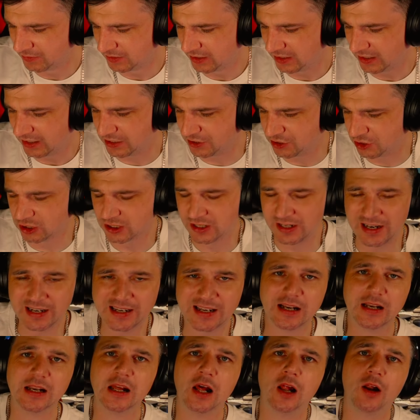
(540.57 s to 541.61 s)
it's just like
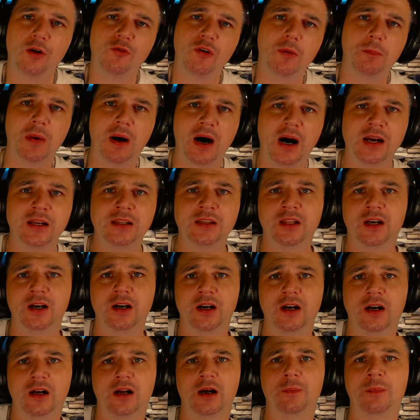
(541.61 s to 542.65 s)
a little
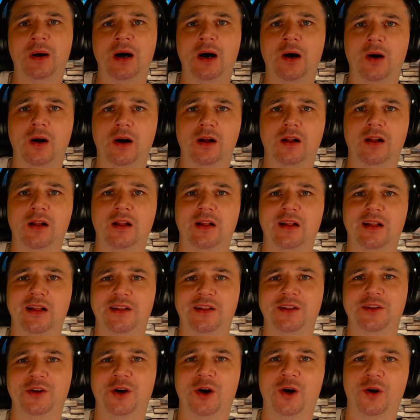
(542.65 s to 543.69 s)
reminder about,
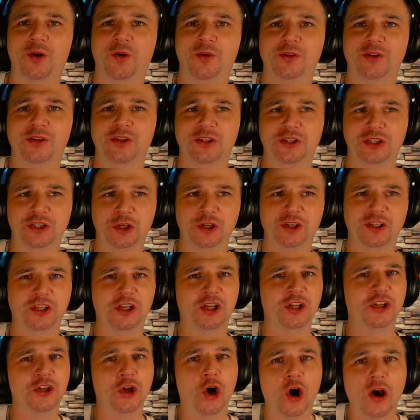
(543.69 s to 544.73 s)
yo,
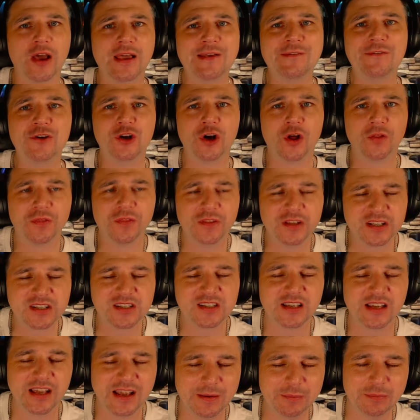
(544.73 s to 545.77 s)
you're not even on the
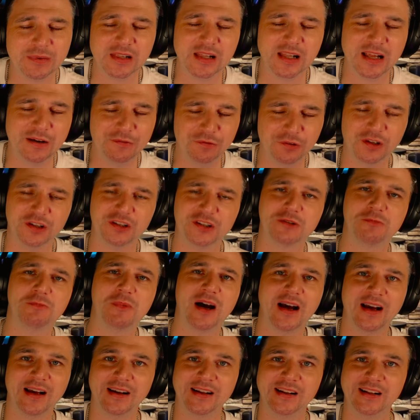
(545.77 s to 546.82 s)
same level as
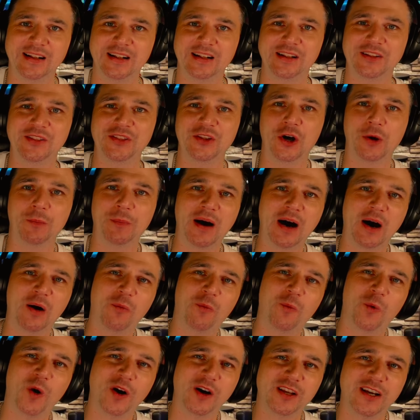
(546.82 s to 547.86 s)
me. No matter
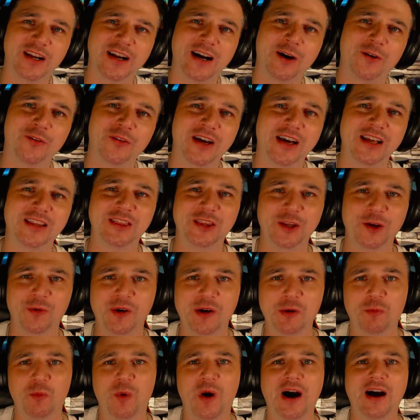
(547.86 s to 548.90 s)
what you're out there
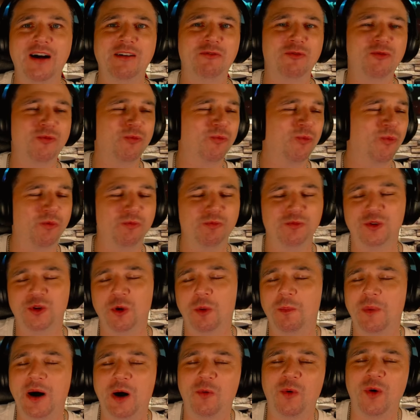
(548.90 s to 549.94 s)
doing,
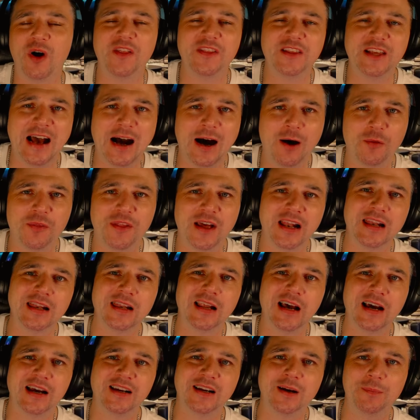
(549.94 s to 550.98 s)
don't matter what you're out there
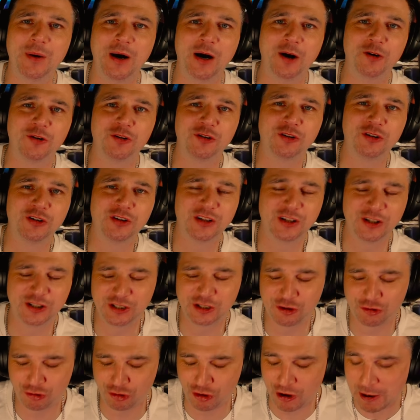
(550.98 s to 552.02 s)
lying about,
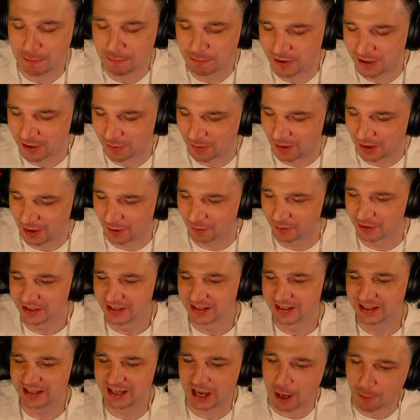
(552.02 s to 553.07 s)
crapping about,
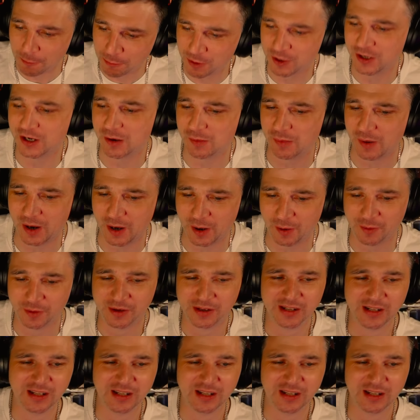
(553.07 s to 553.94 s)
capping about,